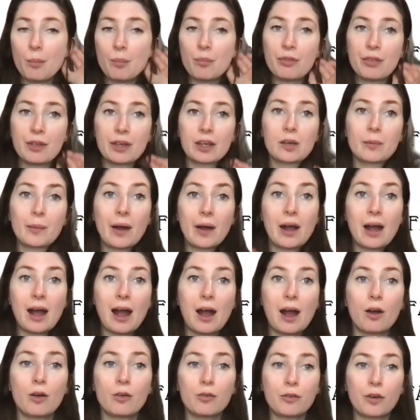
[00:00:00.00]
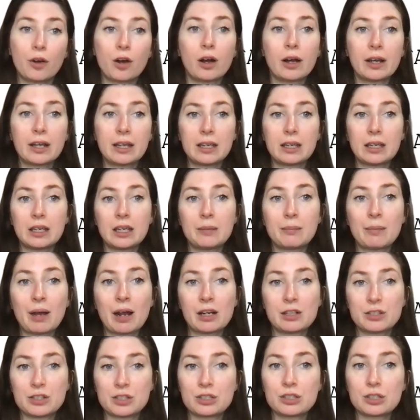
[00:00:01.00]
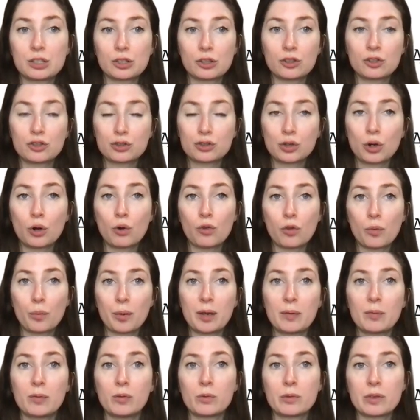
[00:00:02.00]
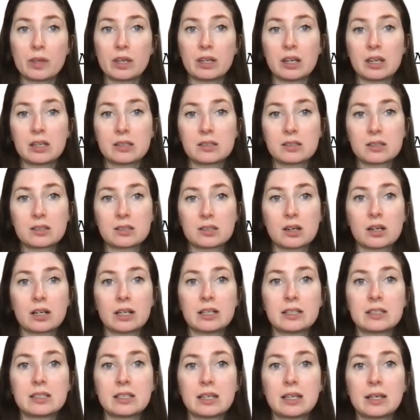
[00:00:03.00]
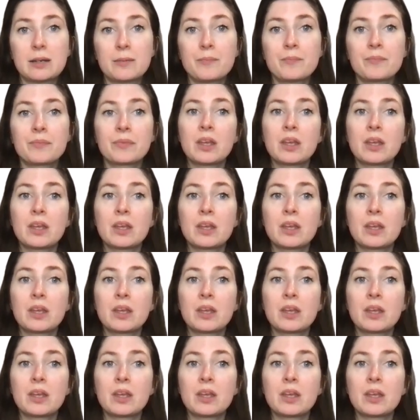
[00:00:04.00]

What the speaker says: Think about how far he manages to control the people within his society.